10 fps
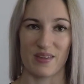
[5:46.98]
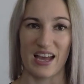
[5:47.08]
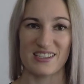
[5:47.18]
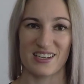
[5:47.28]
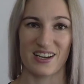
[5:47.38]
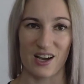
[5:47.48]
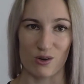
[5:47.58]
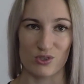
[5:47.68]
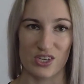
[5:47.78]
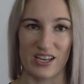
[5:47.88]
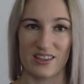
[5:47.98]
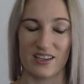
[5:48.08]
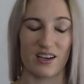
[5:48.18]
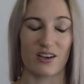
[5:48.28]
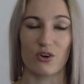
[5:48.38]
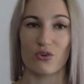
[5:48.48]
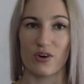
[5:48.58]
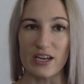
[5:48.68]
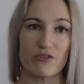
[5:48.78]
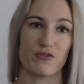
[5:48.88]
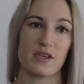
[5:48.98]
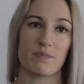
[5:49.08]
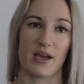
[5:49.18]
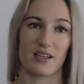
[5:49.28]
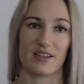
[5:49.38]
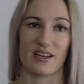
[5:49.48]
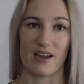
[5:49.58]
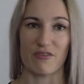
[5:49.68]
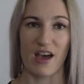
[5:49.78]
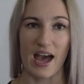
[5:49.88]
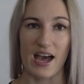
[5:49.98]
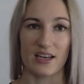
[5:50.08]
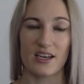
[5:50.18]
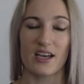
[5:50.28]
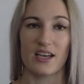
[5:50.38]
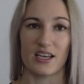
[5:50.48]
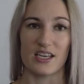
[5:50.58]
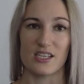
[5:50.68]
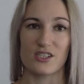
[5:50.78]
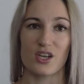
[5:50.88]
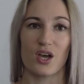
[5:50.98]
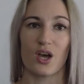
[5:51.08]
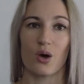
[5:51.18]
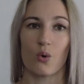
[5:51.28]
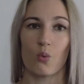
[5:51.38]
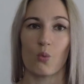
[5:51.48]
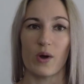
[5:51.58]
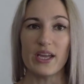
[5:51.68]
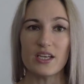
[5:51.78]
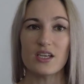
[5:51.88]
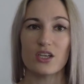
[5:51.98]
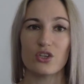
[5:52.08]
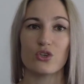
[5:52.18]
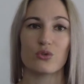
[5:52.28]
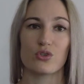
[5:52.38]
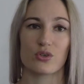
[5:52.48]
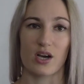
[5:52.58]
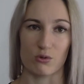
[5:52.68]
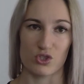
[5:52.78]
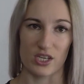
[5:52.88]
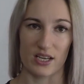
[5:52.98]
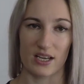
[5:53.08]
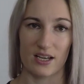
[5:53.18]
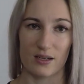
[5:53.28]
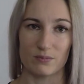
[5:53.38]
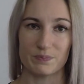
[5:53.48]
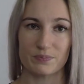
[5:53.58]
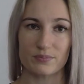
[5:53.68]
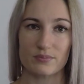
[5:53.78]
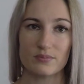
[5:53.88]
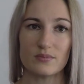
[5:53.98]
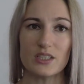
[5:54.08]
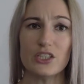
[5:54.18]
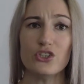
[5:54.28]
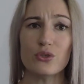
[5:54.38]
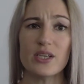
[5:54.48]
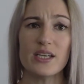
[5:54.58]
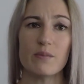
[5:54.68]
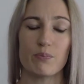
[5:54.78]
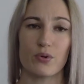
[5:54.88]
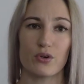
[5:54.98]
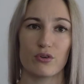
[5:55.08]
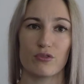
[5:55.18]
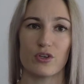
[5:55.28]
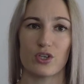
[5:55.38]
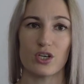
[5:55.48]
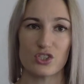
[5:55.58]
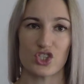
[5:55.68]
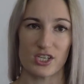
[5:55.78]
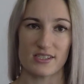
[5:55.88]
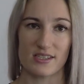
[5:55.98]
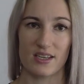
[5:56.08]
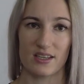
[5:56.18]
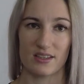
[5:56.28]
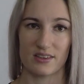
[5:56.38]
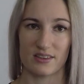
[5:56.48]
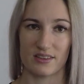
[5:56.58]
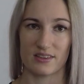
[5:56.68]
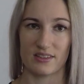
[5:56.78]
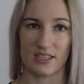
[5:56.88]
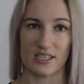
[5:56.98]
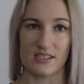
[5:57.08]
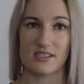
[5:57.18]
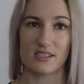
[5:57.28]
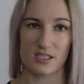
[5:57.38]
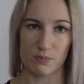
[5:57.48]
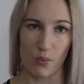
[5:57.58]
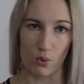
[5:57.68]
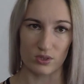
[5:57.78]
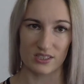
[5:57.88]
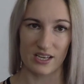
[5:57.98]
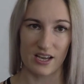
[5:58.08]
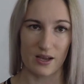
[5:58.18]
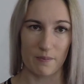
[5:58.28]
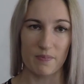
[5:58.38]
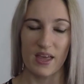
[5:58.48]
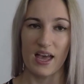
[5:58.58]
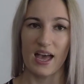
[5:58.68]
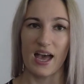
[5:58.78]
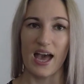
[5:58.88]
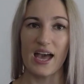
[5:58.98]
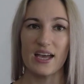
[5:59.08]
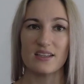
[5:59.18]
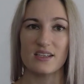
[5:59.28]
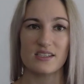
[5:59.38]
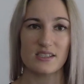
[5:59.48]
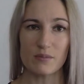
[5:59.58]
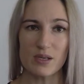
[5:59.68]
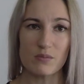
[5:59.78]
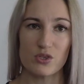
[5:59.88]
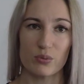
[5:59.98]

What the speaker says: as a coach, and great feedback that I've had, is when you do coaching, you can improve not just the kids' sport. And sometimes